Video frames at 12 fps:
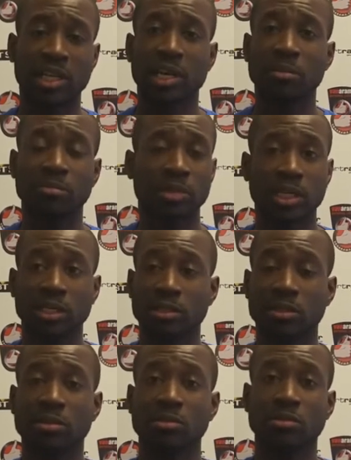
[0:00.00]
game
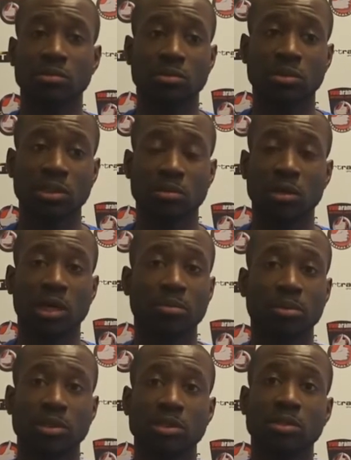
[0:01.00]
and we'll see what
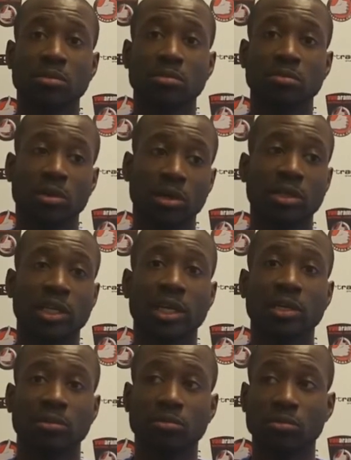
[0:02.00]
happens. But
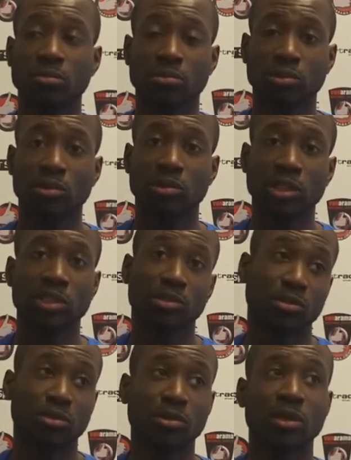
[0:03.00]
yeah, we're
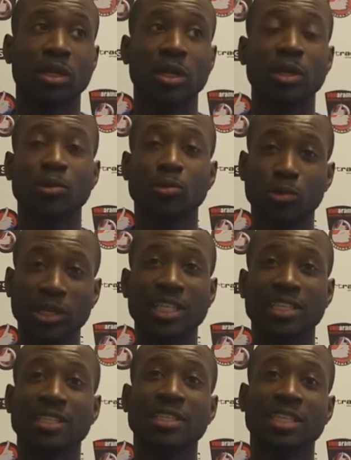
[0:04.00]
looking to
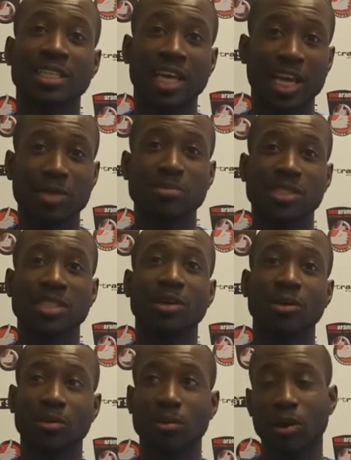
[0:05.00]
win games
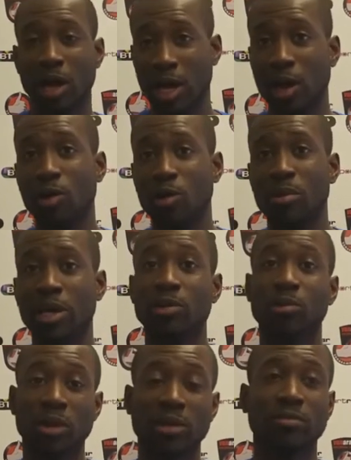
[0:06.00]
at home
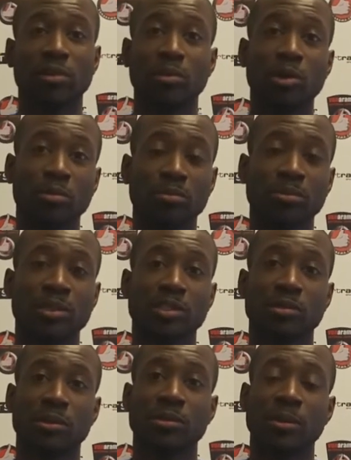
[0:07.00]
and away from home.
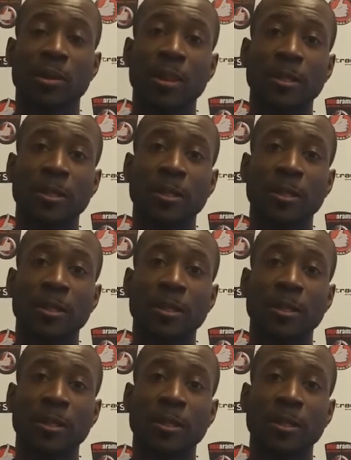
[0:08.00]
So.